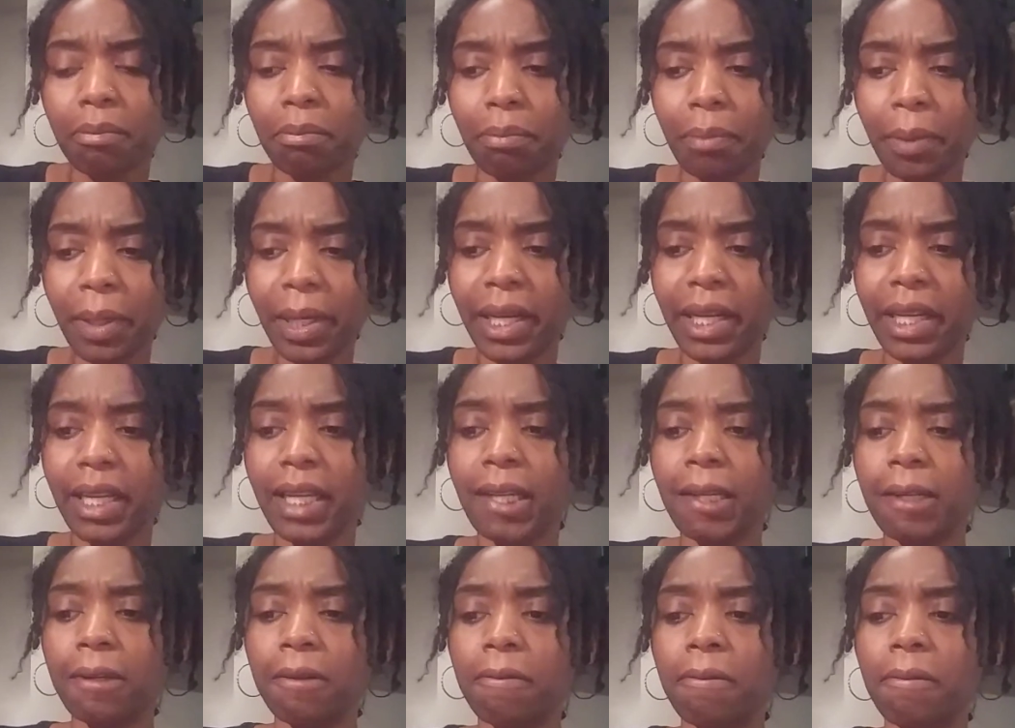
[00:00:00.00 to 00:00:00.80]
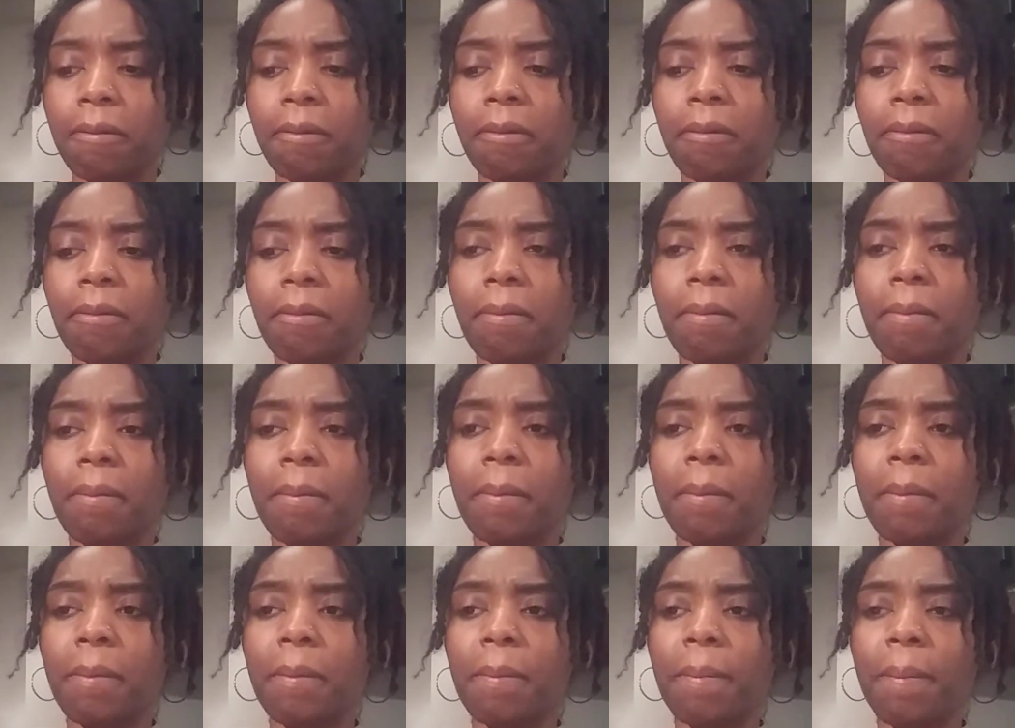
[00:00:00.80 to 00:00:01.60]
But
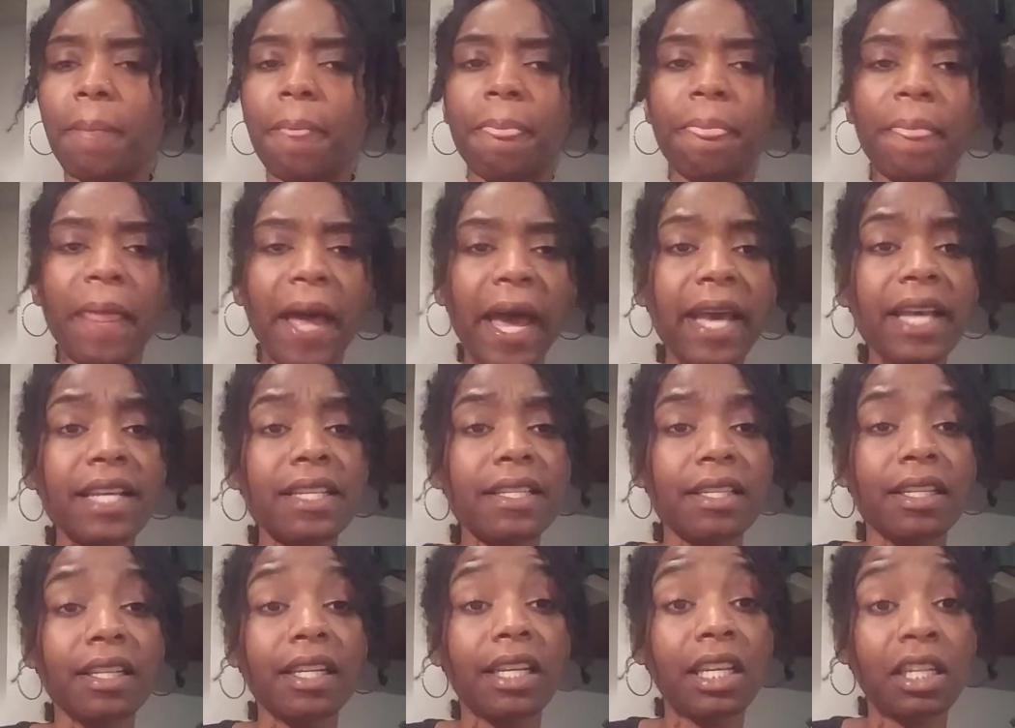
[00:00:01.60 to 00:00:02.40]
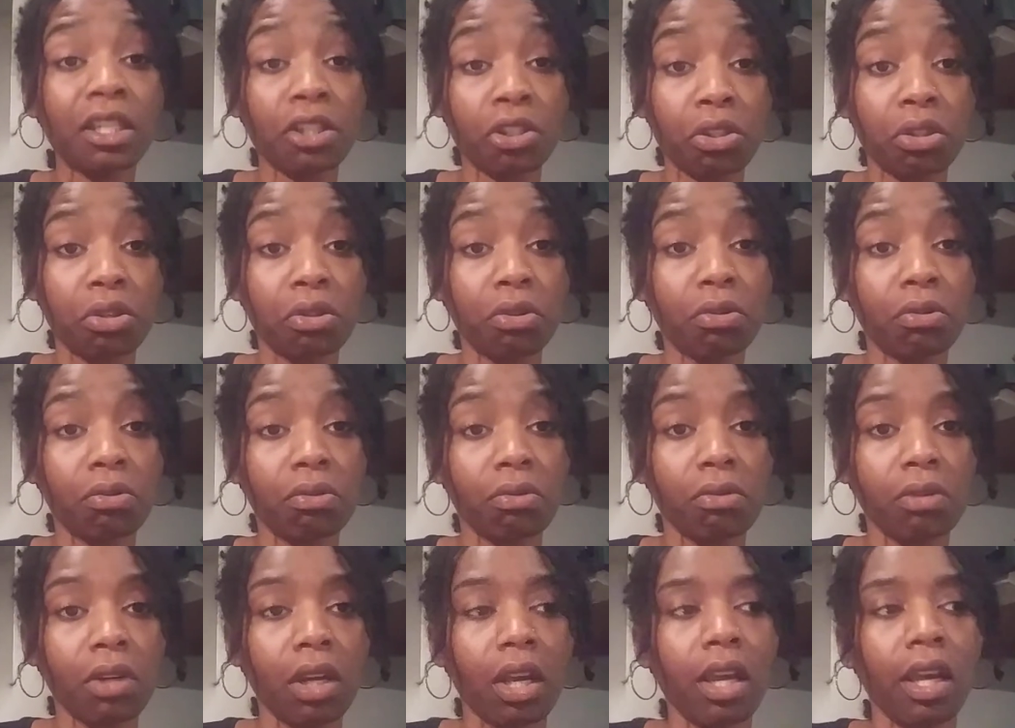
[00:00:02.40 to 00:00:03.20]
that is an issue.
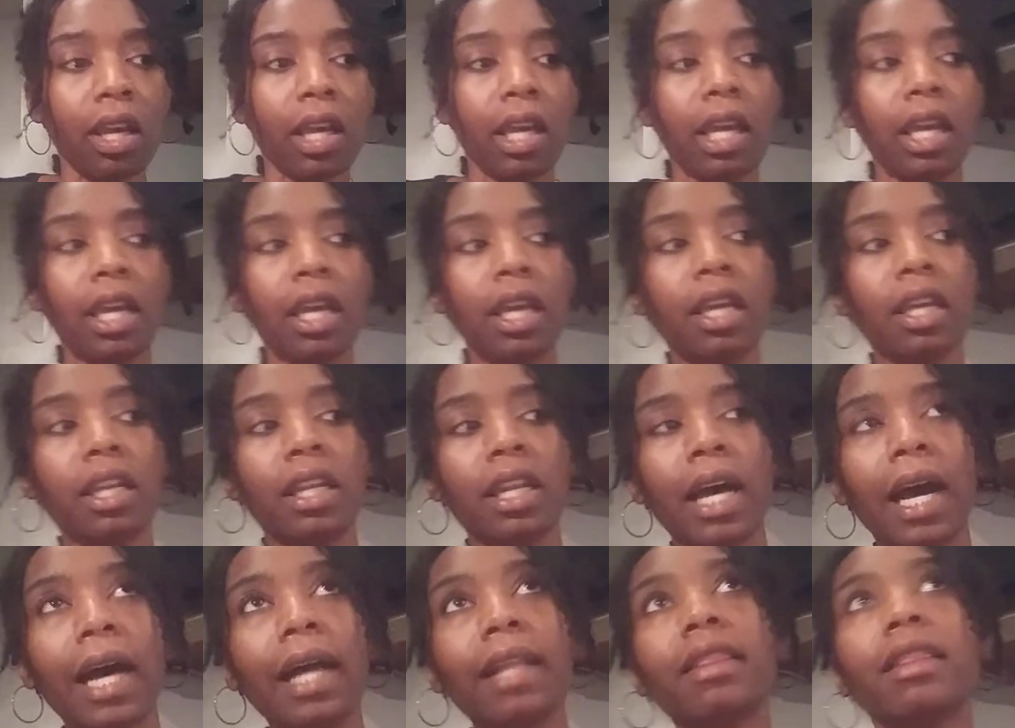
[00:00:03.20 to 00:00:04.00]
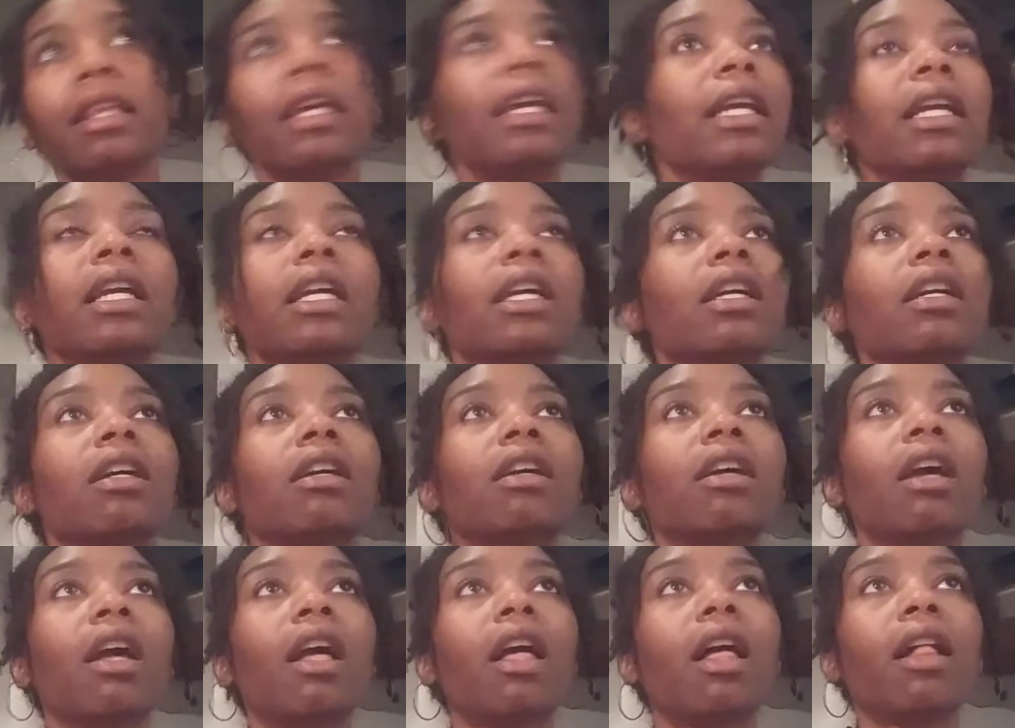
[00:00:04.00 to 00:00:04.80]
And I think
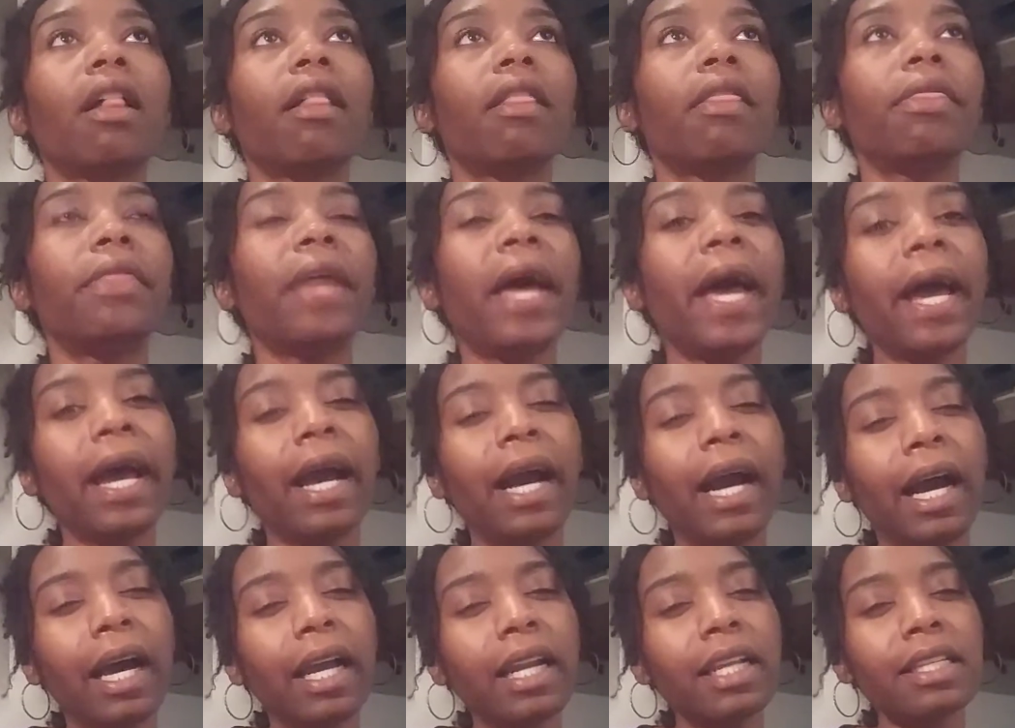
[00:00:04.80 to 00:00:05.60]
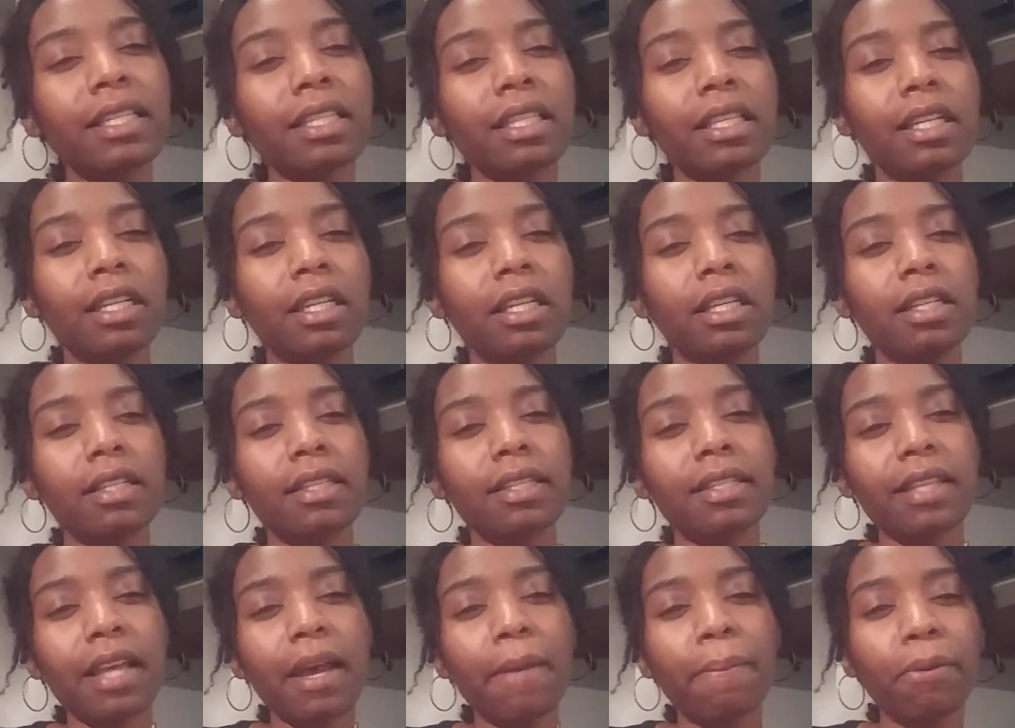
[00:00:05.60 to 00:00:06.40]
that honestly
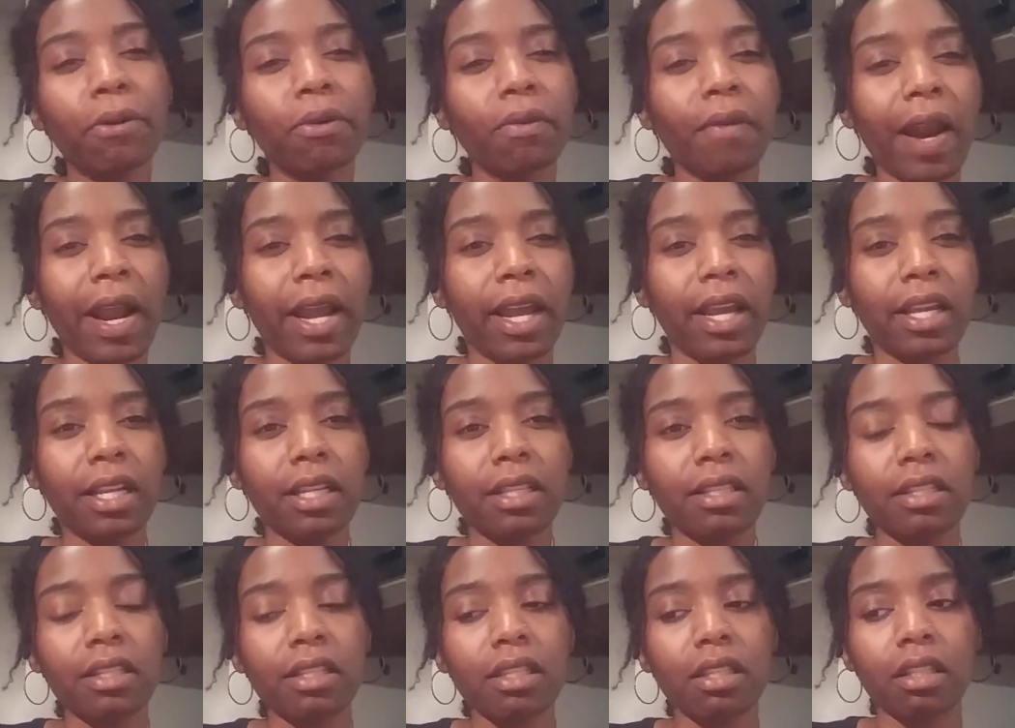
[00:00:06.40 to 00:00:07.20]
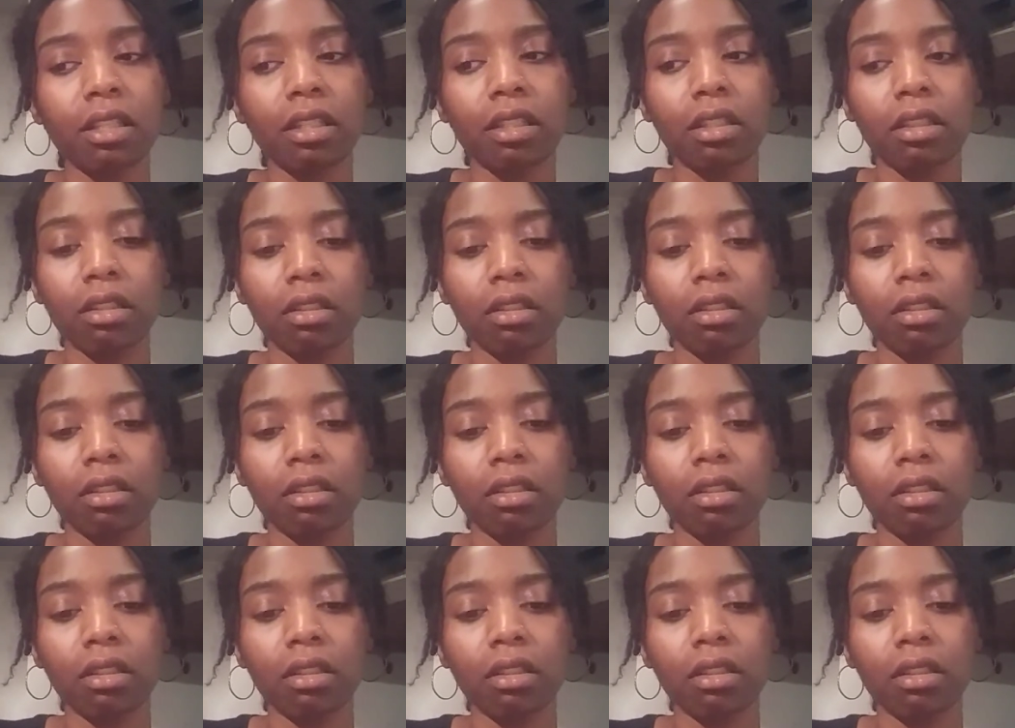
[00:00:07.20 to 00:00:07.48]
separates